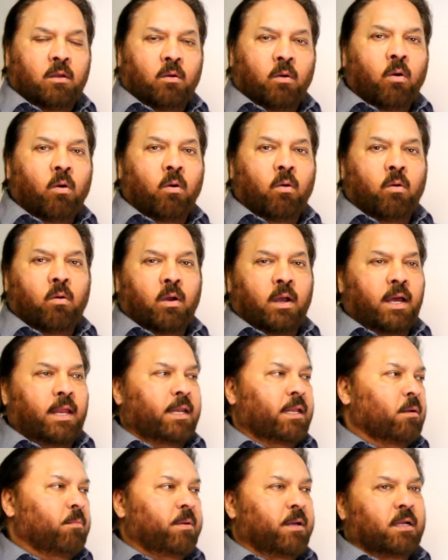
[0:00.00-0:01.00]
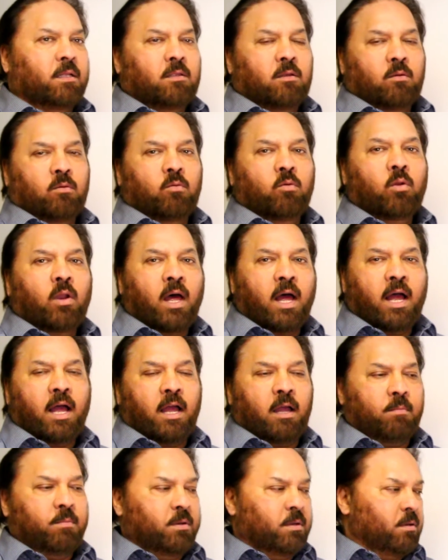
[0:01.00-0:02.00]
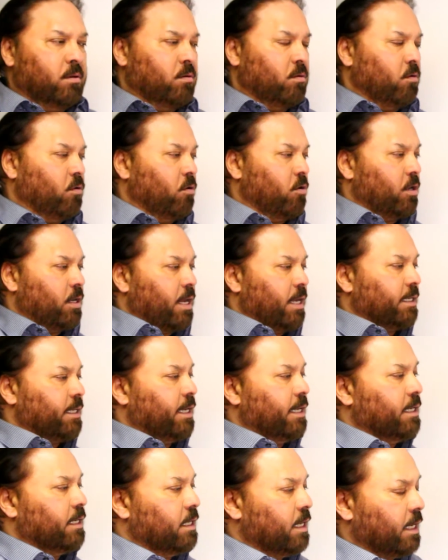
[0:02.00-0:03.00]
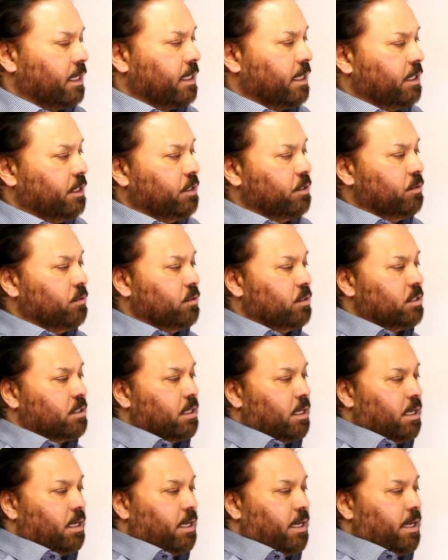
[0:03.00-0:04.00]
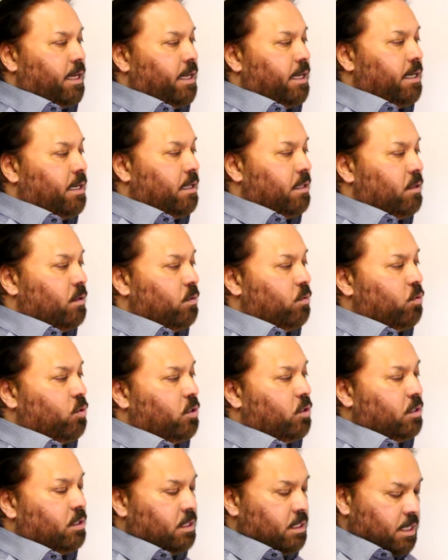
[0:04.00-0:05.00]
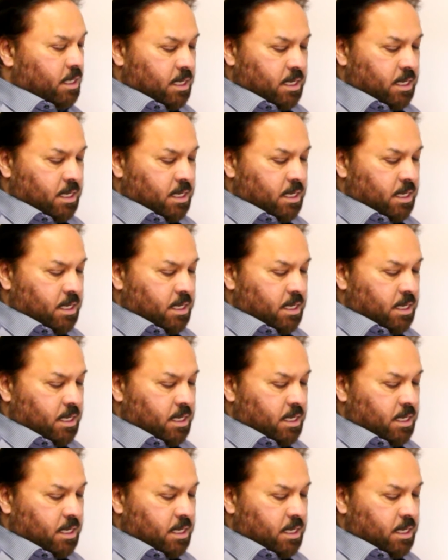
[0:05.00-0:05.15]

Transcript: oo a little bit, gulab, or I can use another word.